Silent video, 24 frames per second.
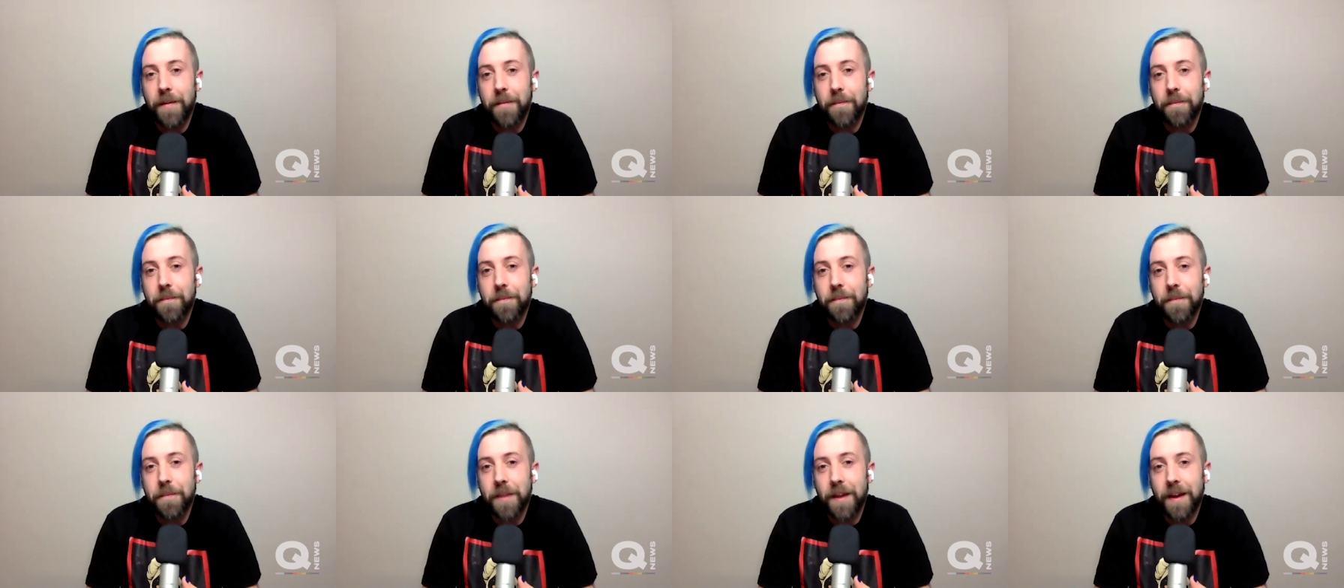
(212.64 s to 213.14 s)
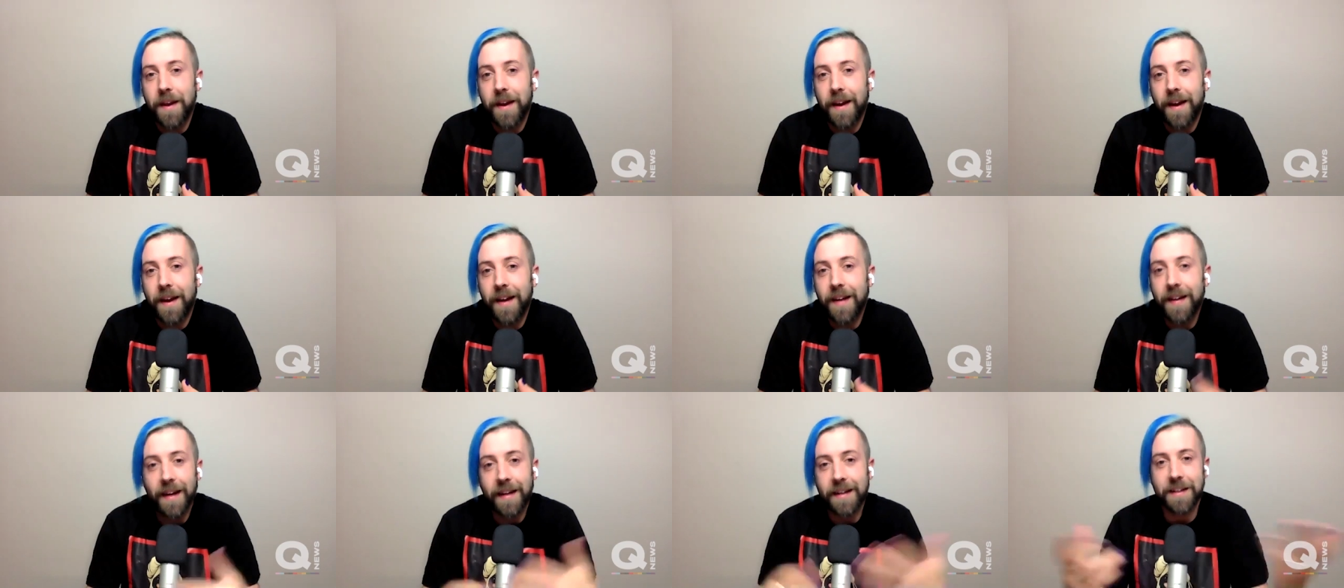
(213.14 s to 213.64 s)
and
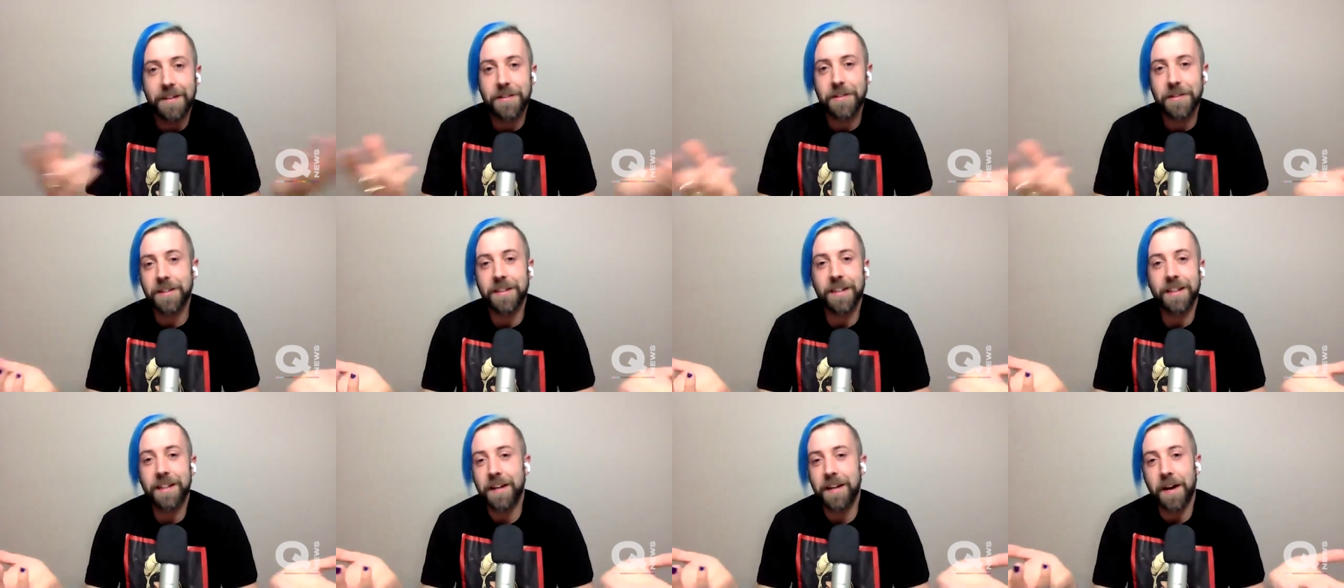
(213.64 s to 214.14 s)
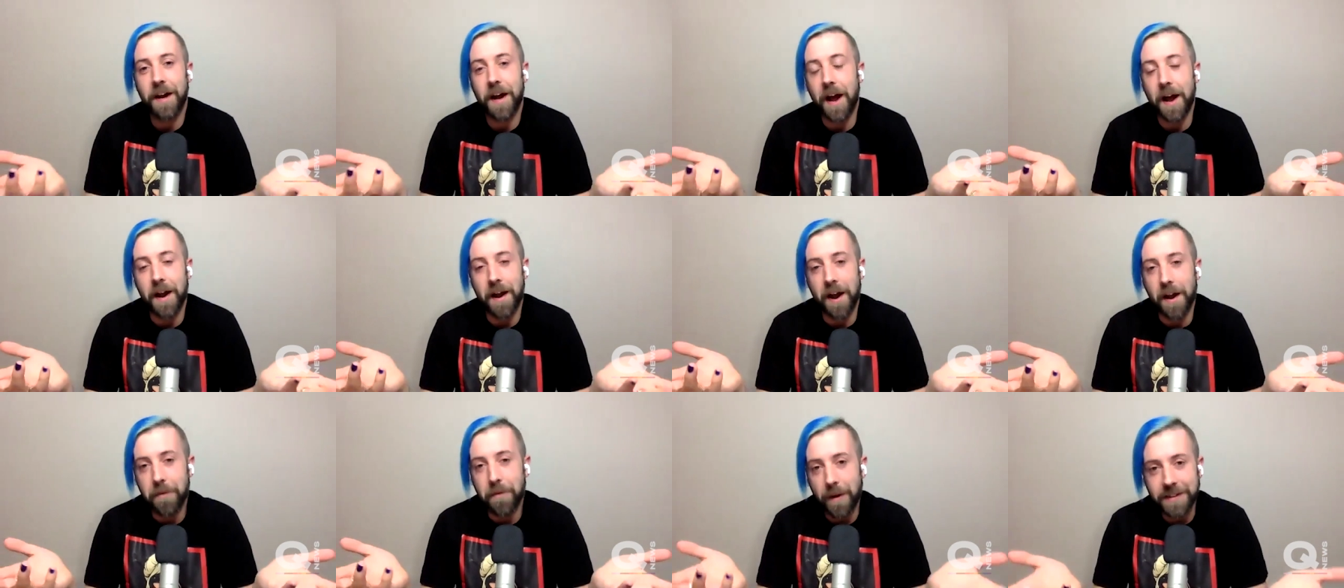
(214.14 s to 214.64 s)
interesting that
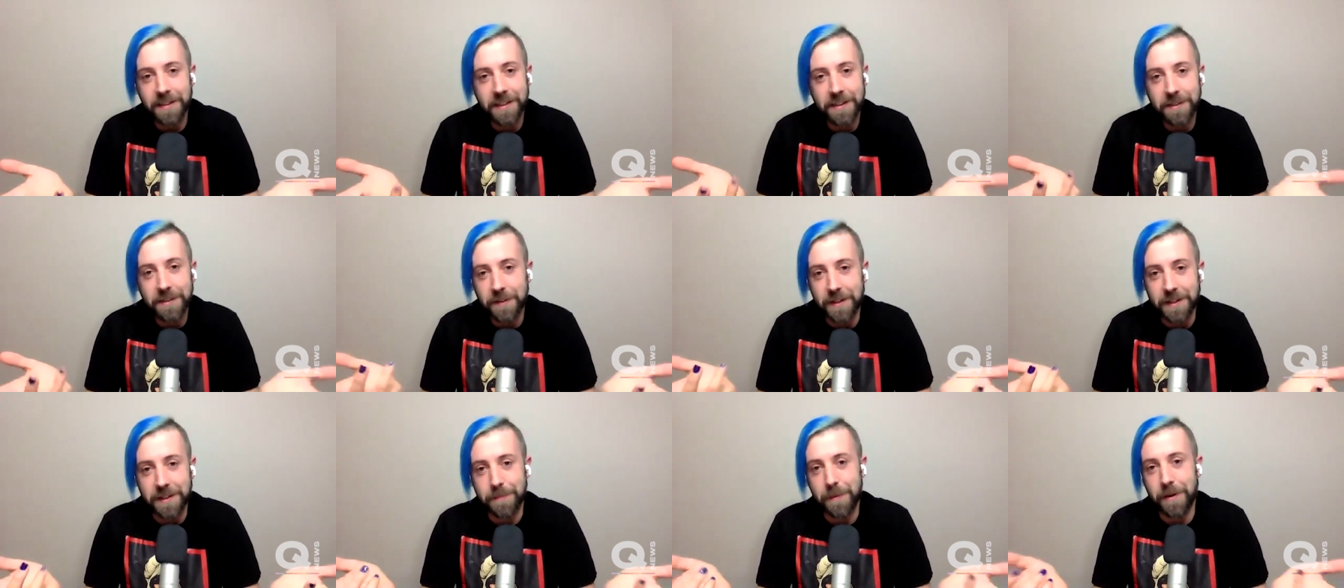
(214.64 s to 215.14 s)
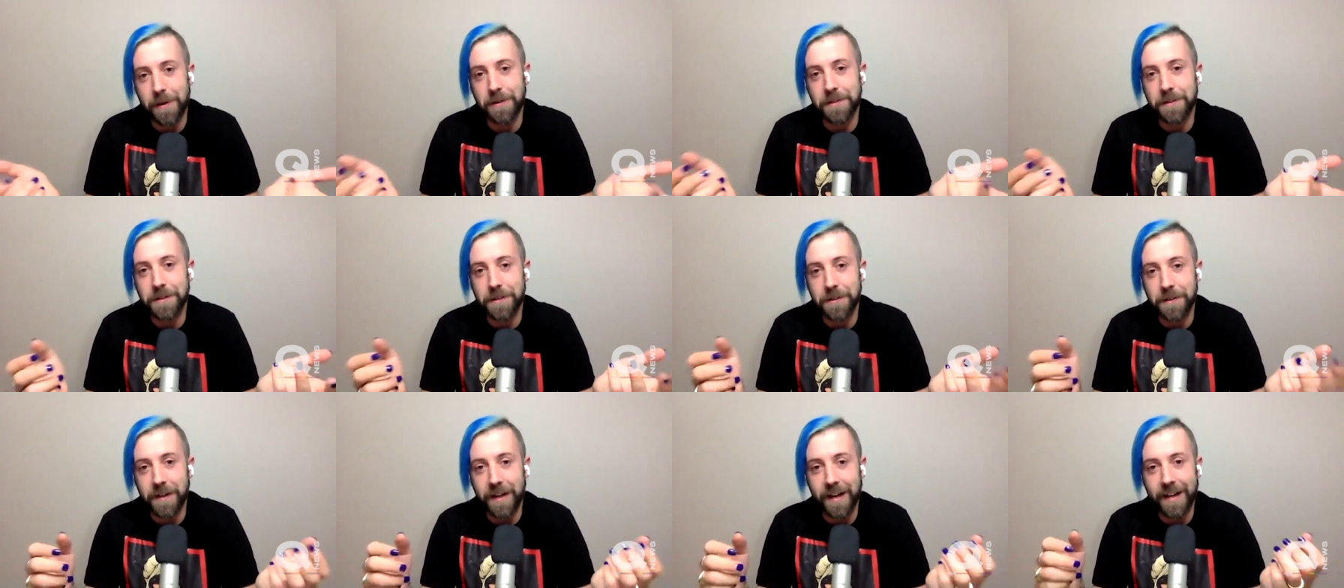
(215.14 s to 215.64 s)
I raised this when I spoke
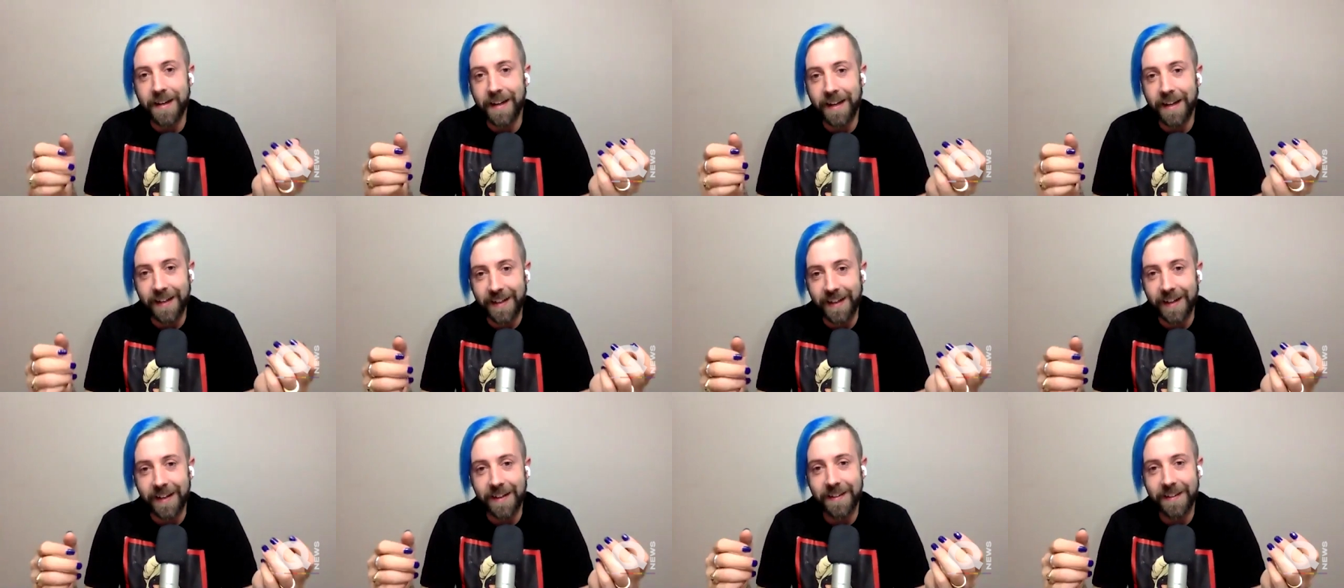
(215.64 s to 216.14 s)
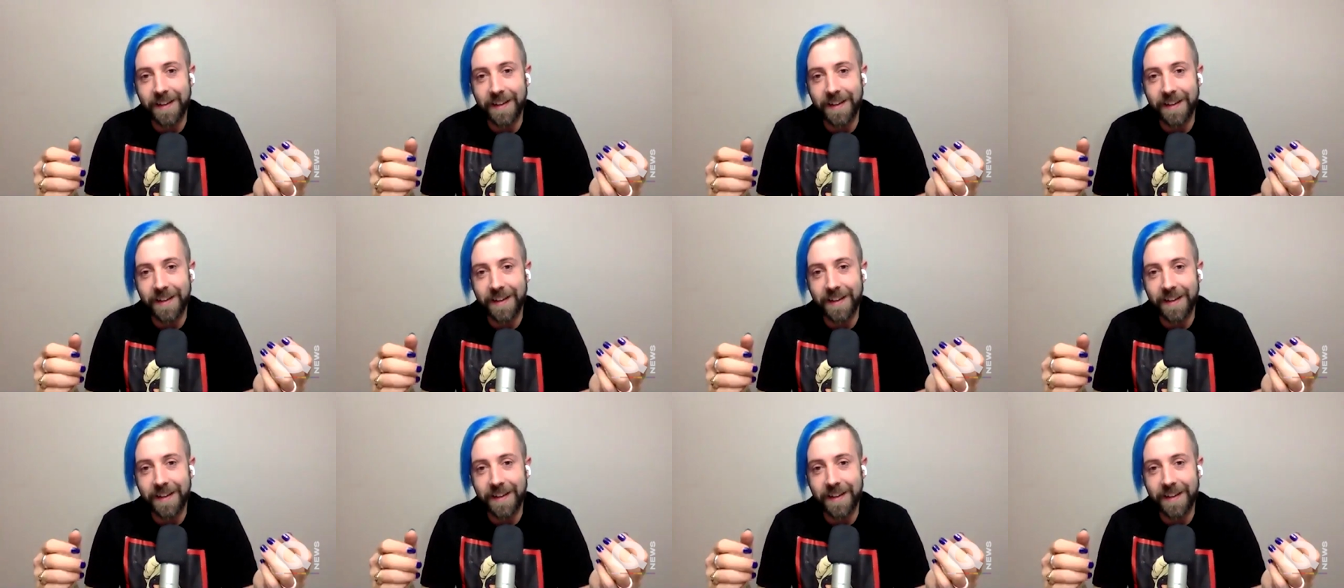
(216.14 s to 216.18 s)
to Anita,